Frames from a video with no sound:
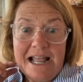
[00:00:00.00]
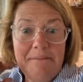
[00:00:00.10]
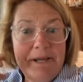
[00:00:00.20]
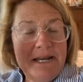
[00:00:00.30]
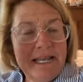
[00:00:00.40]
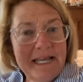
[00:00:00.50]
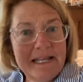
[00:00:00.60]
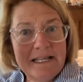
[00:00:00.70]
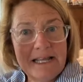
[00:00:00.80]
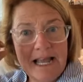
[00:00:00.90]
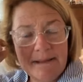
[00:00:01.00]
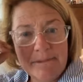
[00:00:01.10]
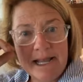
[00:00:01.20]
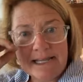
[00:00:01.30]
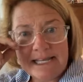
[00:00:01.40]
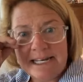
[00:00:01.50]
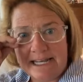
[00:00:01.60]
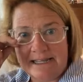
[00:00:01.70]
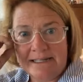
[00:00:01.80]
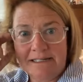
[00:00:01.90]
I'm not
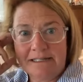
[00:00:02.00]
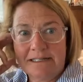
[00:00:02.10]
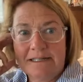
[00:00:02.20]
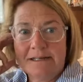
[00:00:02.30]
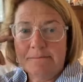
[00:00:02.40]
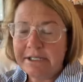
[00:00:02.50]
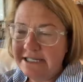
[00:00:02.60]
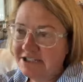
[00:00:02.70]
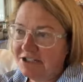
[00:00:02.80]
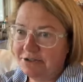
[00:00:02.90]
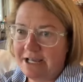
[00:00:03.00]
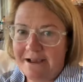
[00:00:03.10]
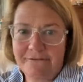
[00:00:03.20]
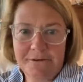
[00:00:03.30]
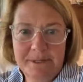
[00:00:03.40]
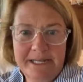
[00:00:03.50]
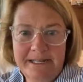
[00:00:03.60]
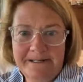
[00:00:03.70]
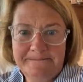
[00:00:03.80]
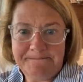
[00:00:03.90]
kidding. Please do that for
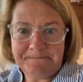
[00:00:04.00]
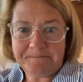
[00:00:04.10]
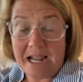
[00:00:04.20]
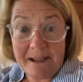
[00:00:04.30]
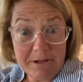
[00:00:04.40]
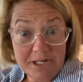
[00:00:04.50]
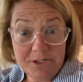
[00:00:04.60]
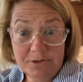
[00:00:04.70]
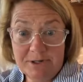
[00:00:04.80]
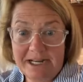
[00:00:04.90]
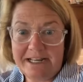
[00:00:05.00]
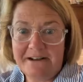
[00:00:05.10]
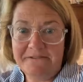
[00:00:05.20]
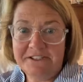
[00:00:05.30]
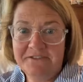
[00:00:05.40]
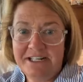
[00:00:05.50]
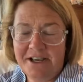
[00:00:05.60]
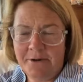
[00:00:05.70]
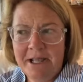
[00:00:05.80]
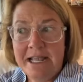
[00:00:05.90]
me. I'm going to do it when I get off this
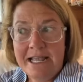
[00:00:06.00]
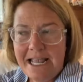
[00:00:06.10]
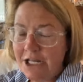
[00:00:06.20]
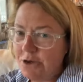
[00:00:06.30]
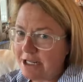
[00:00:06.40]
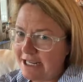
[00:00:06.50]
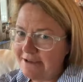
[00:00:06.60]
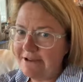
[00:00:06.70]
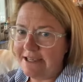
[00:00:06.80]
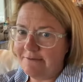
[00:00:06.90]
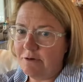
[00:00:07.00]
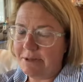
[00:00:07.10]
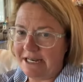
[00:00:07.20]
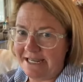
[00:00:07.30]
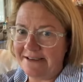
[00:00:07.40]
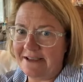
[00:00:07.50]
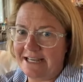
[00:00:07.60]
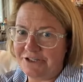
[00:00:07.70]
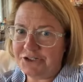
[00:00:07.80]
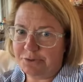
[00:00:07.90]
video. And you could even give them an
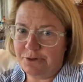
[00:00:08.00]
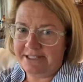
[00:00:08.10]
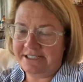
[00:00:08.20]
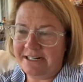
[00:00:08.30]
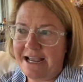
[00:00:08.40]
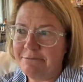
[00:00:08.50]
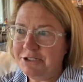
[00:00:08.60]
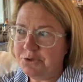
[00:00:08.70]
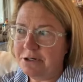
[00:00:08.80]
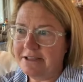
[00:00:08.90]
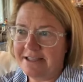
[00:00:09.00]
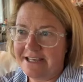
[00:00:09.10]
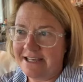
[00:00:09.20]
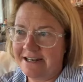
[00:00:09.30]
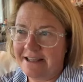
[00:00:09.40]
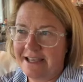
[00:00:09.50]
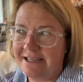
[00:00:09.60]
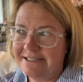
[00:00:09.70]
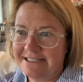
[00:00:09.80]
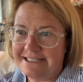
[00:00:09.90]
Easter present. I was sort of thinking,
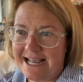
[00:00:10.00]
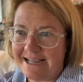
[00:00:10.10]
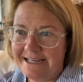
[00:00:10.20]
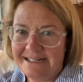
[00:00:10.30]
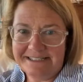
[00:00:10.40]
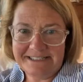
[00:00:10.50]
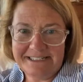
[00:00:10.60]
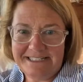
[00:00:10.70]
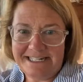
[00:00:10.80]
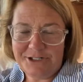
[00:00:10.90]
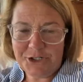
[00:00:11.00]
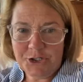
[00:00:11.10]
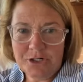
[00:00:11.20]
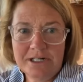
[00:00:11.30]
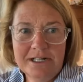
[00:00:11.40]
like, is it tacky to send a teacher?